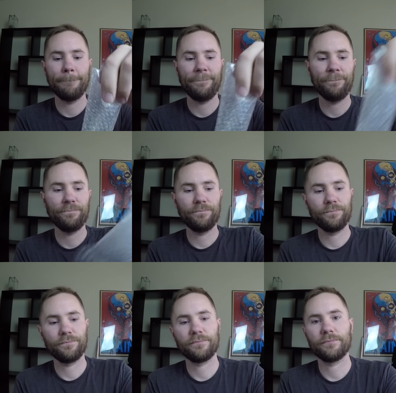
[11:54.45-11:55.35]

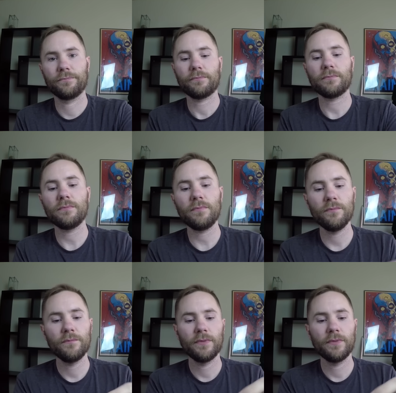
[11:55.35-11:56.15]
[no speech]